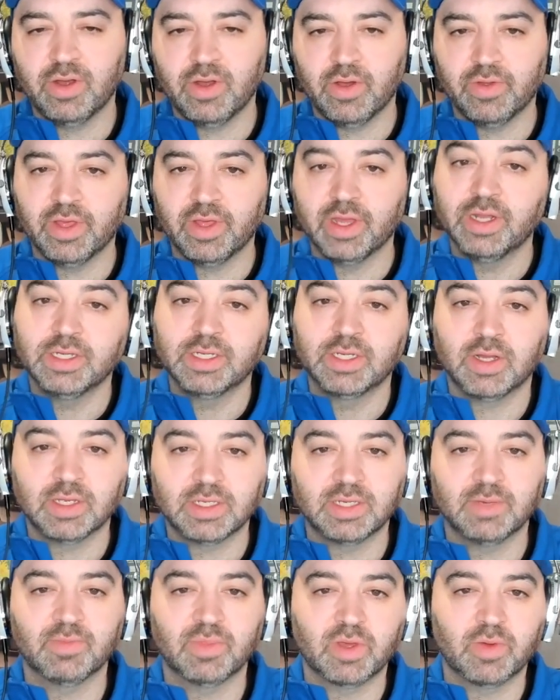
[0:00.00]
No, that is not
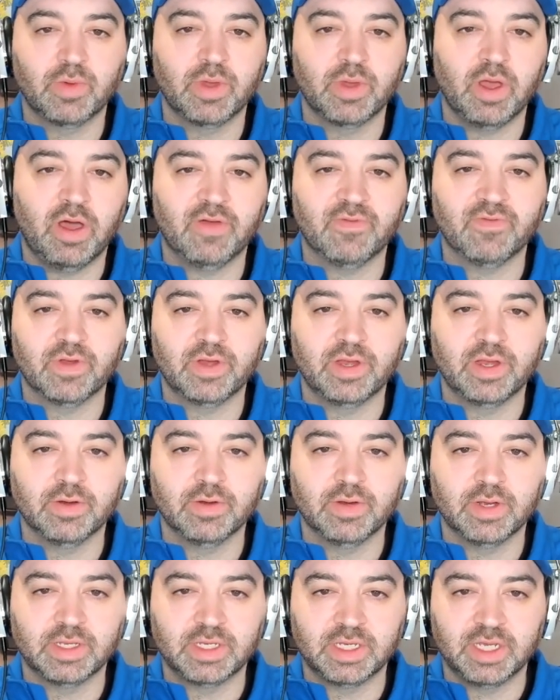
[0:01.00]
something we offer
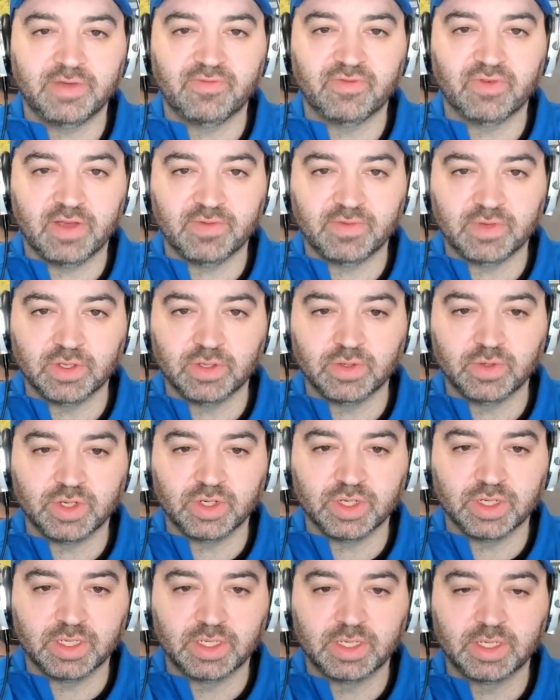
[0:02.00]
here at Safe Drive
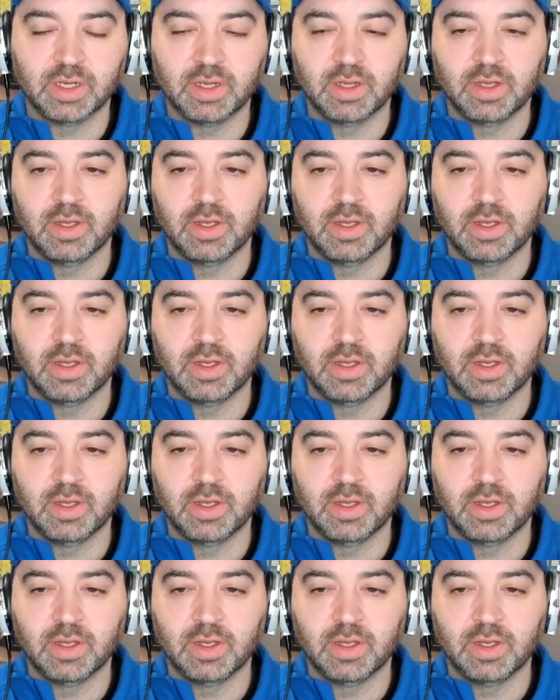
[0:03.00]
Solutions.